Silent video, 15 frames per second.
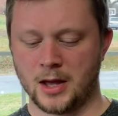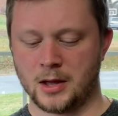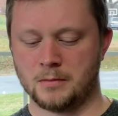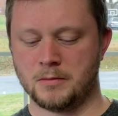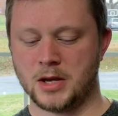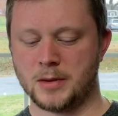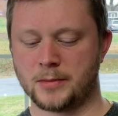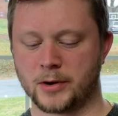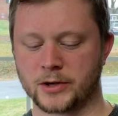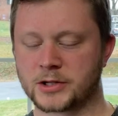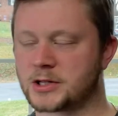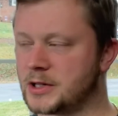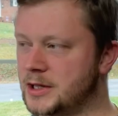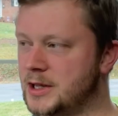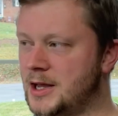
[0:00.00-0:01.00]
Me
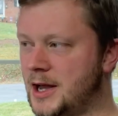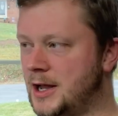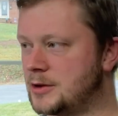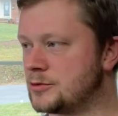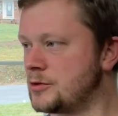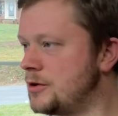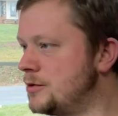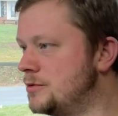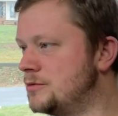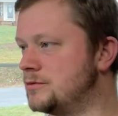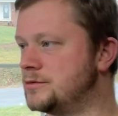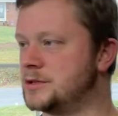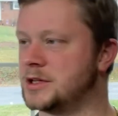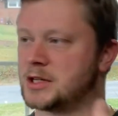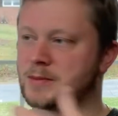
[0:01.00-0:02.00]
personally, I drove
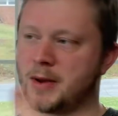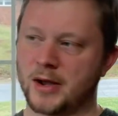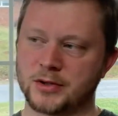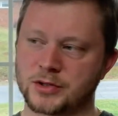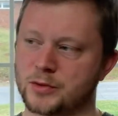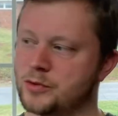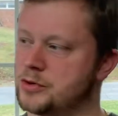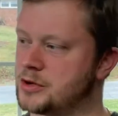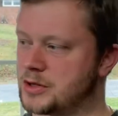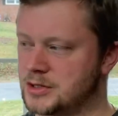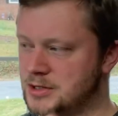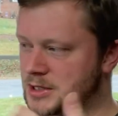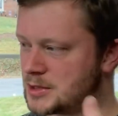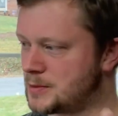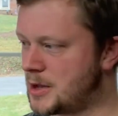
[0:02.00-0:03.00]
6 miles to work and
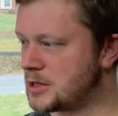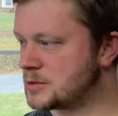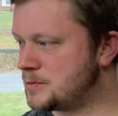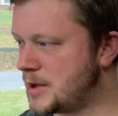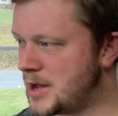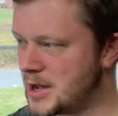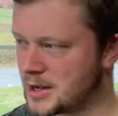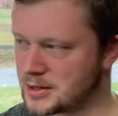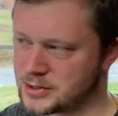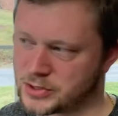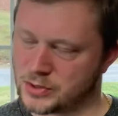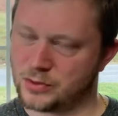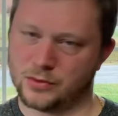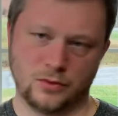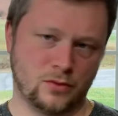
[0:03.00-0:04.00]
6 miles back,
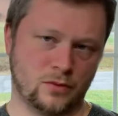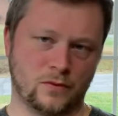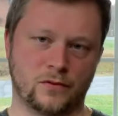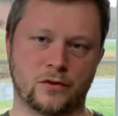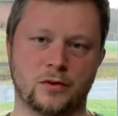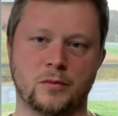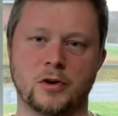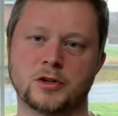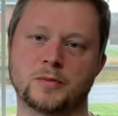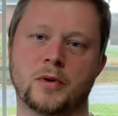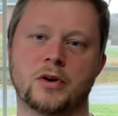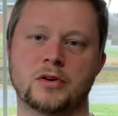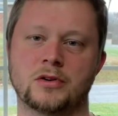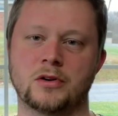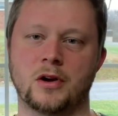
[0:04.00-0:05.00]
so for the most
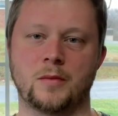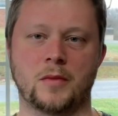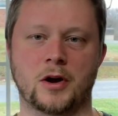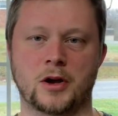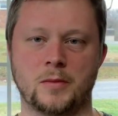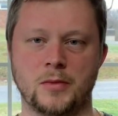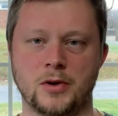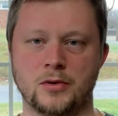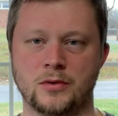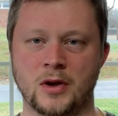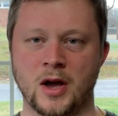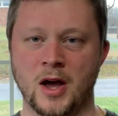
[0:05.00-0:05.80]
part during my commute,